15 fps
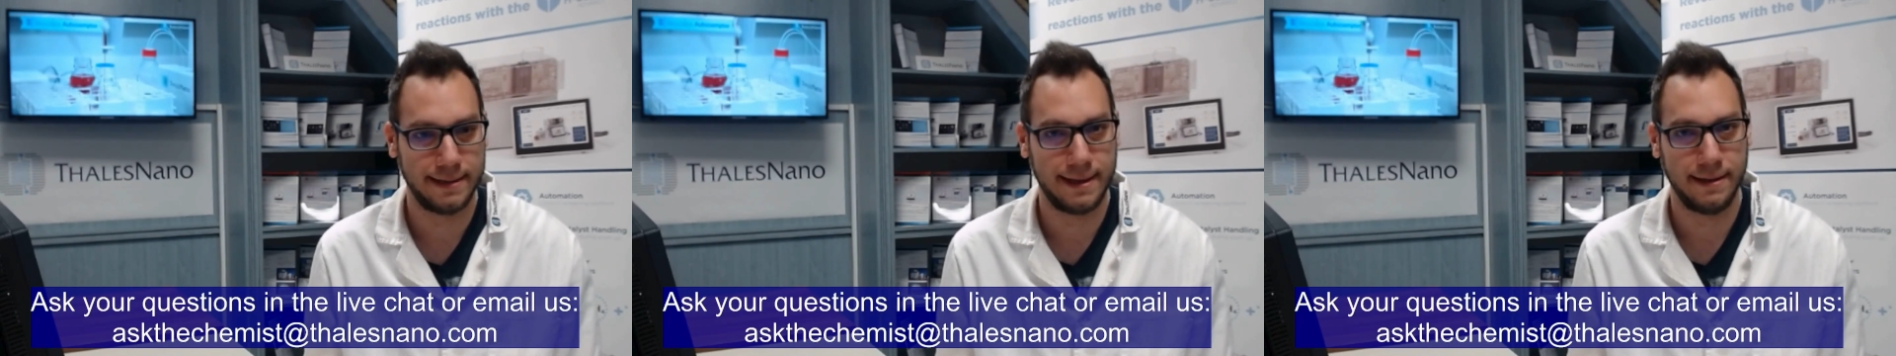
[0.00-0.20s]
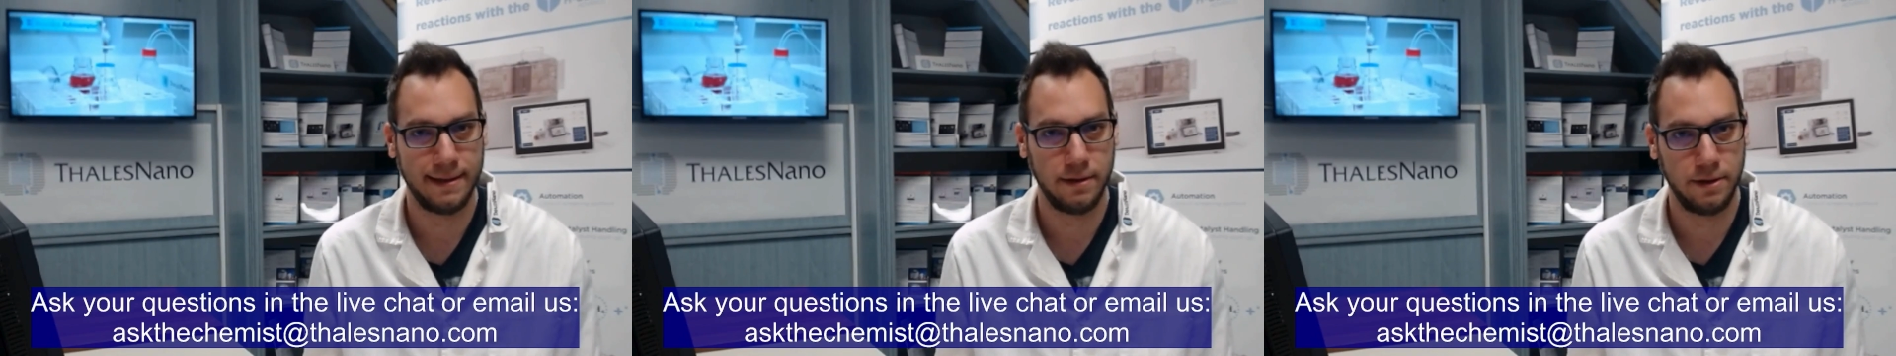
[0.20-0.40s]

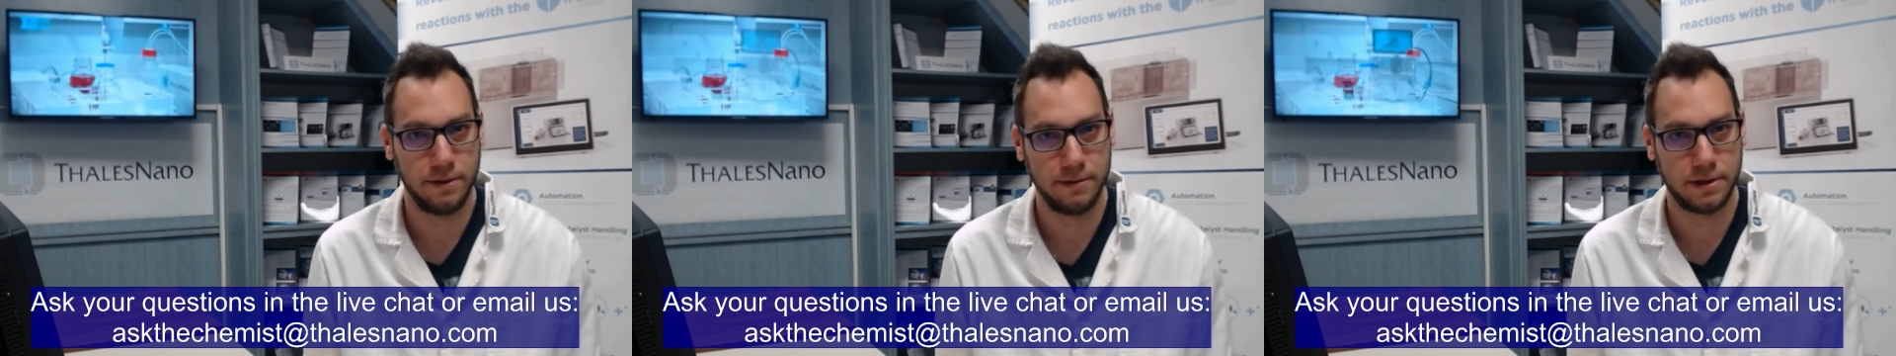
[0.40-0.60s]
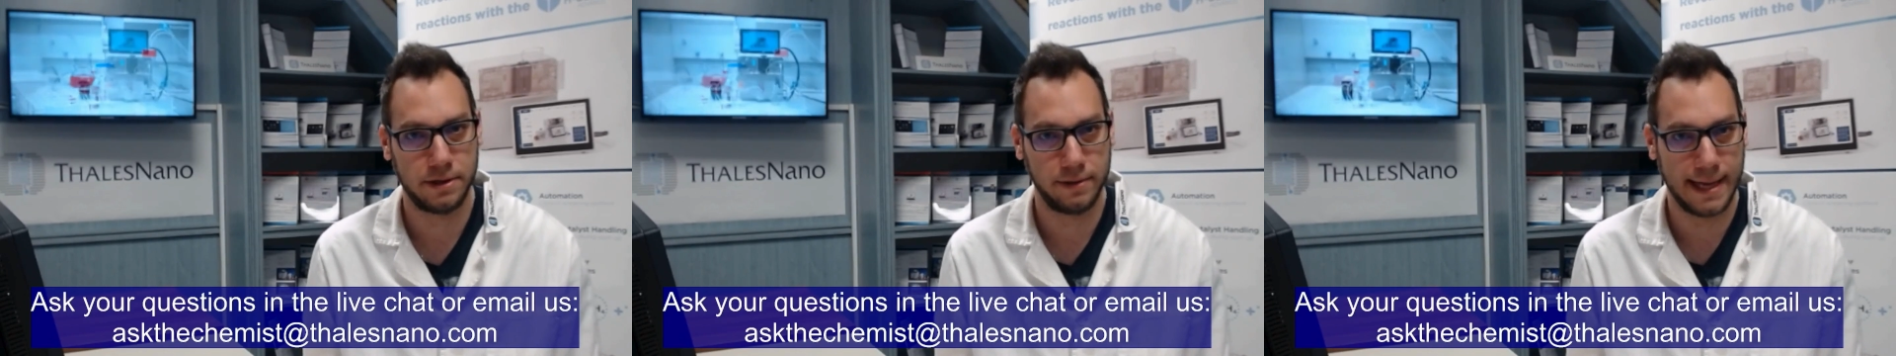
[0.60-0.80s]
and the
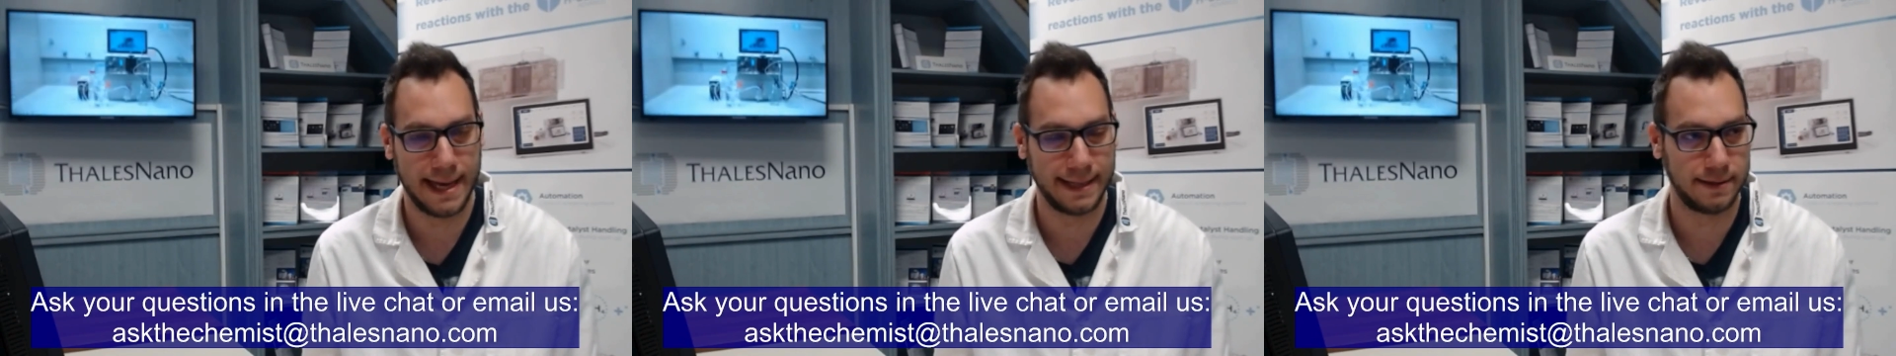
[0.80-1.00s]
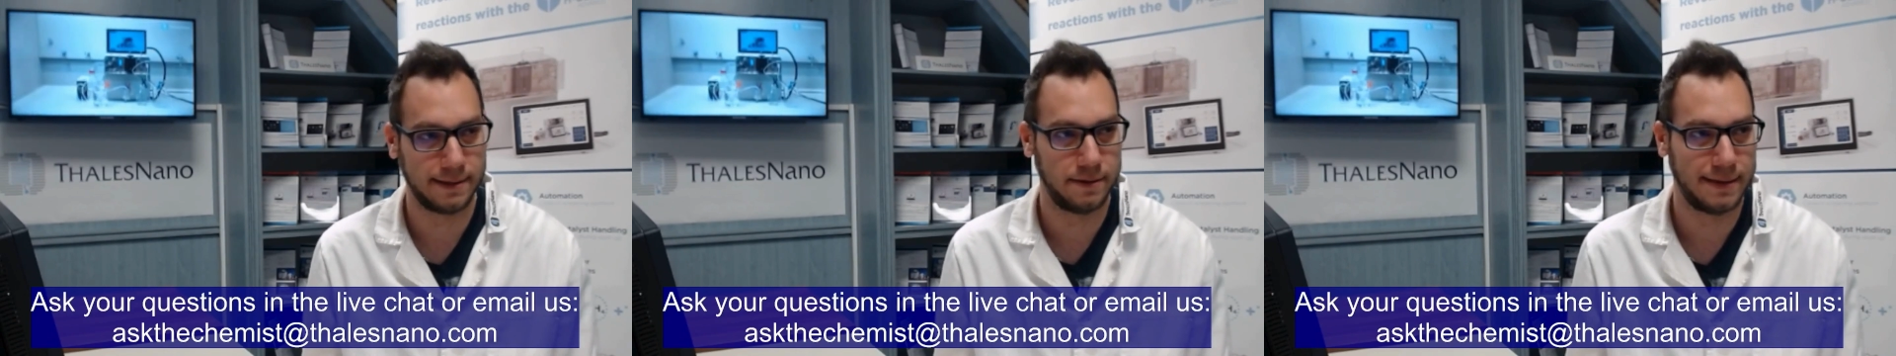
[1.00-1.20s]
usual
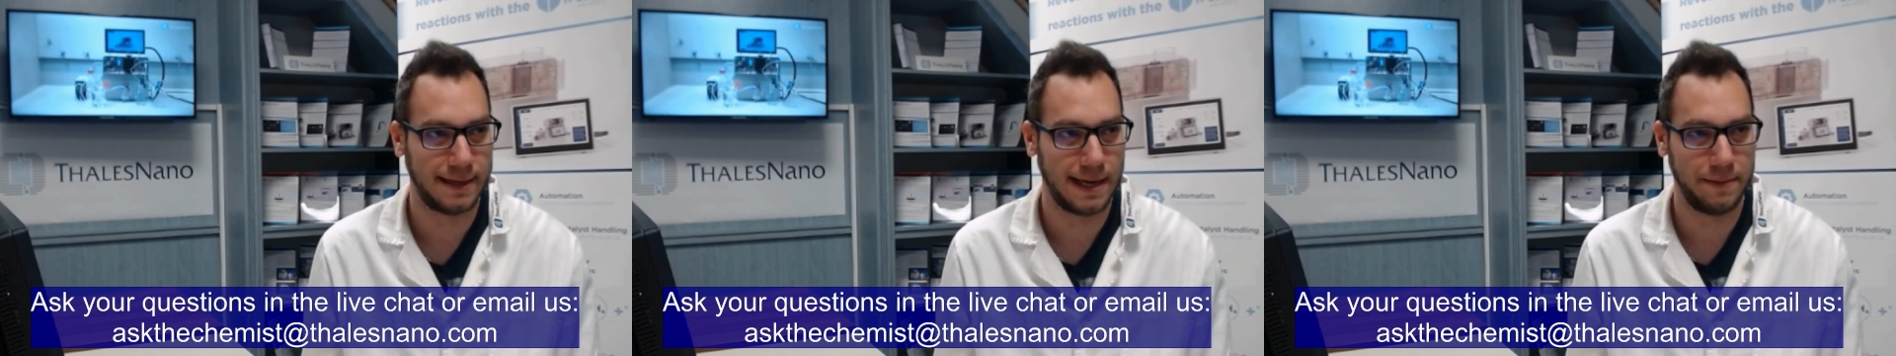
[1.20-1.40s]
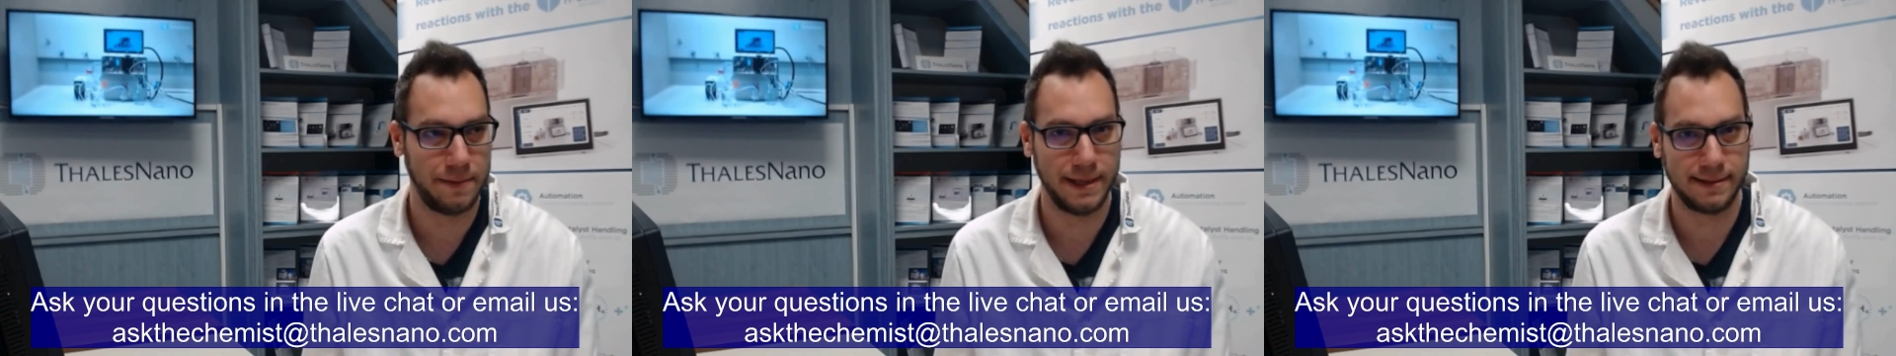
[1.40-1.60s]
answer
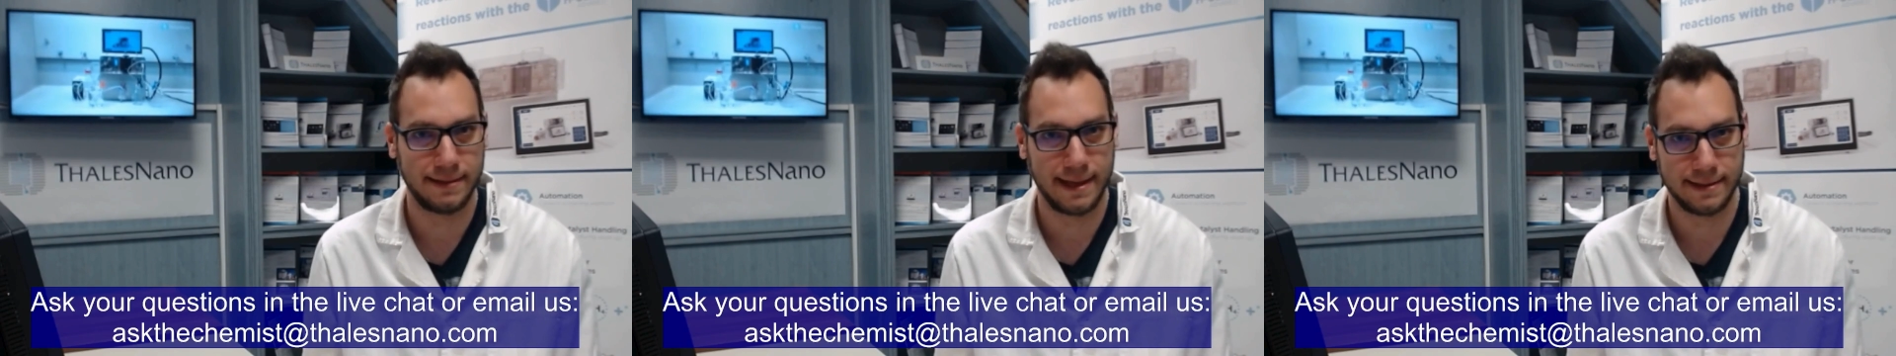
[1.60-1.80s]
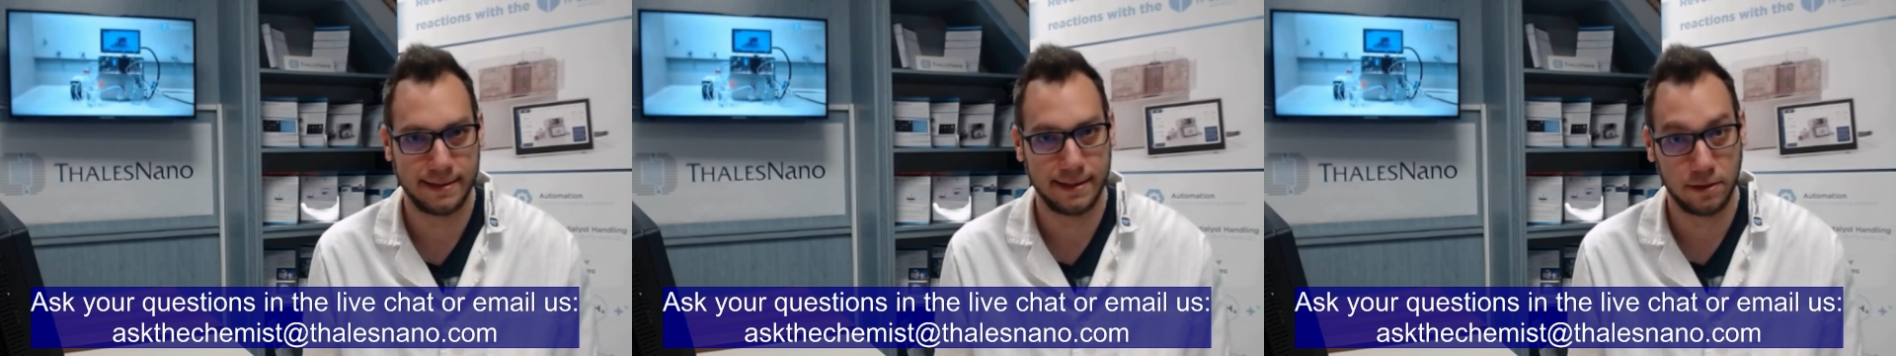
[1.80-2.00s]
time is
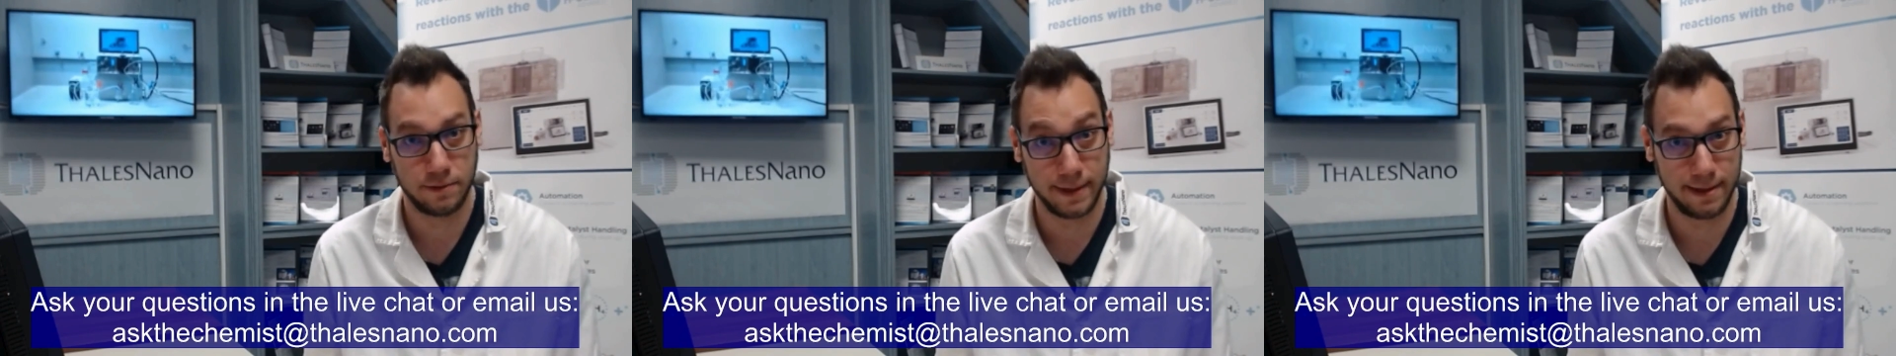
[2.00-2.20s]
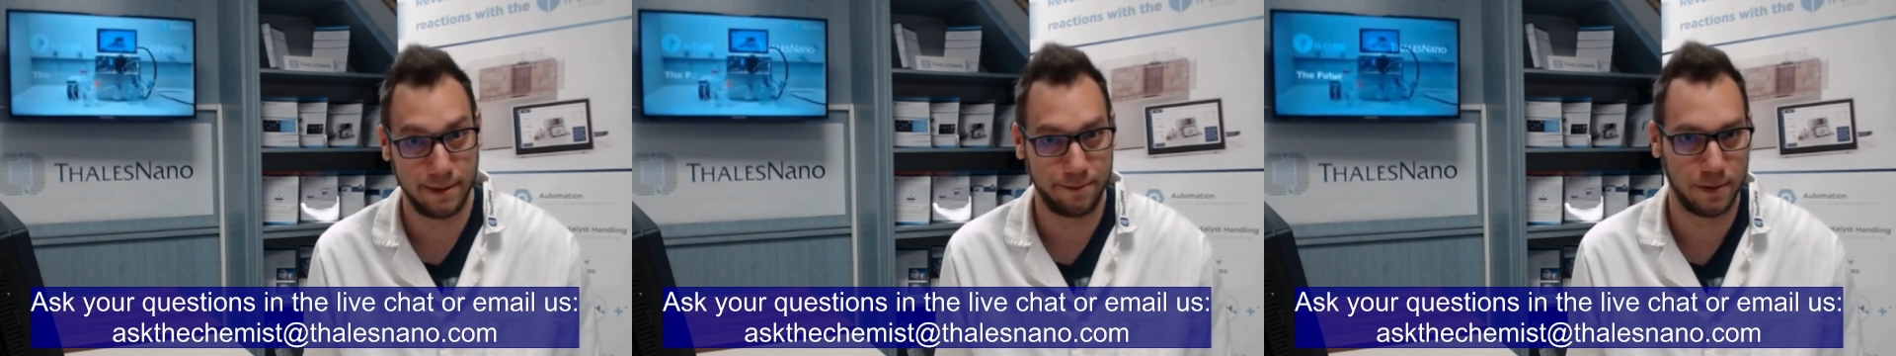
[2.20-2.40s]
less than
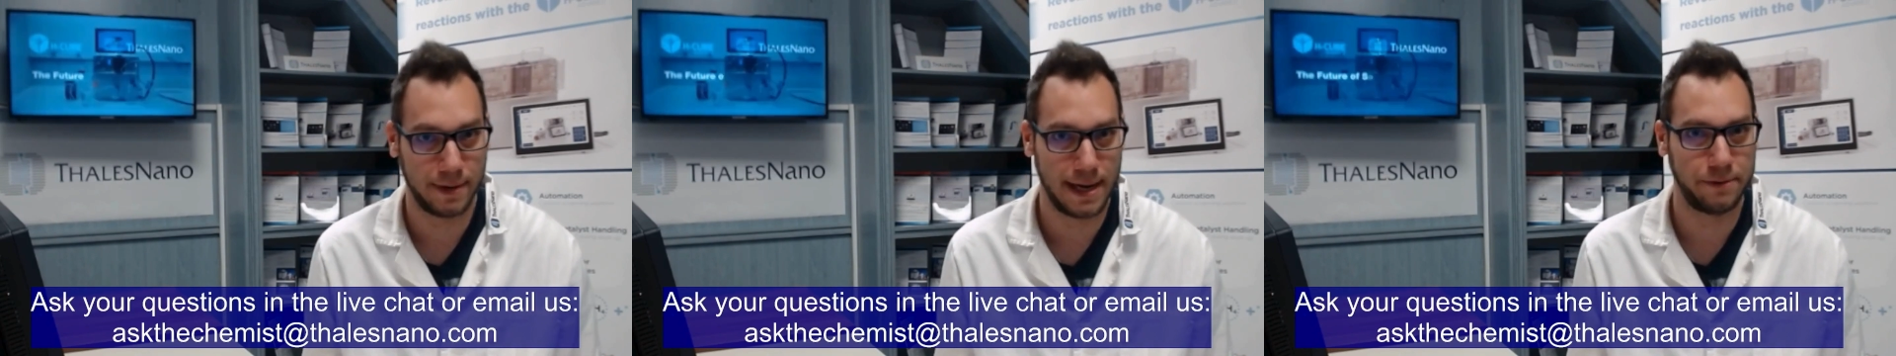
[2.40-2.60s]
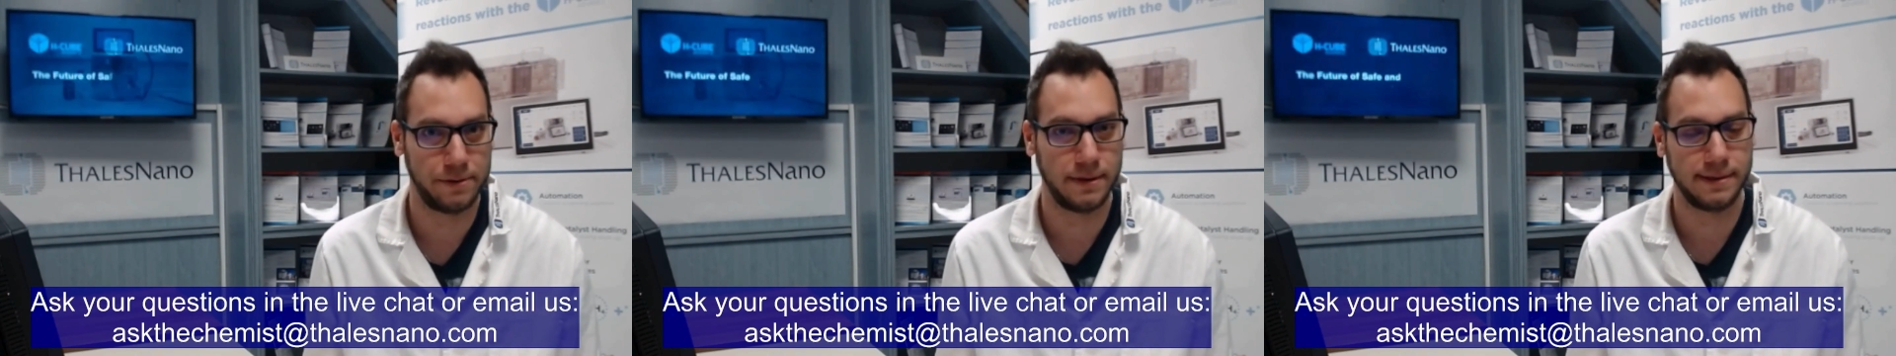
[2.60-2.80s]
24
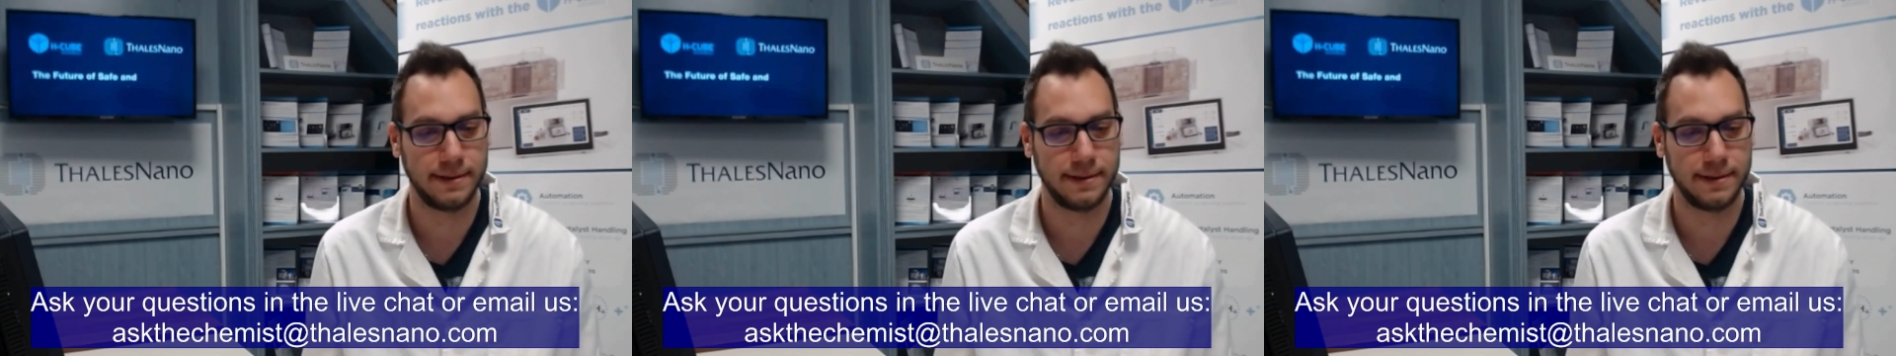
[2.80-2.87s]
hours,